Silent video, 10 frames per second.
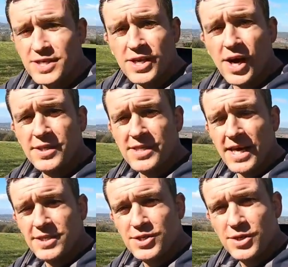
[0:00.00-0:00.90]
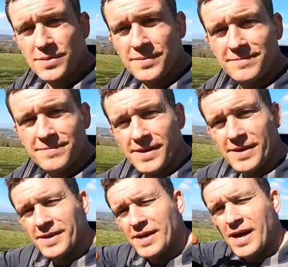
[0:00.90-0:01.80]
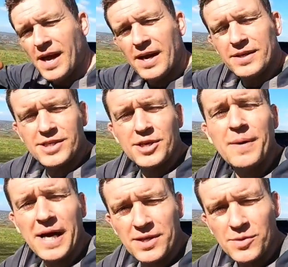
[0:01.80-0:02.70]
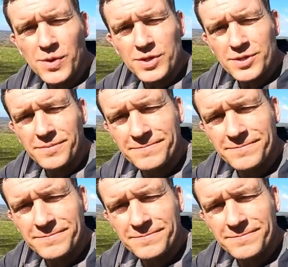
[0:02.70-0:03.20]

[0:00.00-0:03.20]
see you guys again soon and I'll see you back in the woods.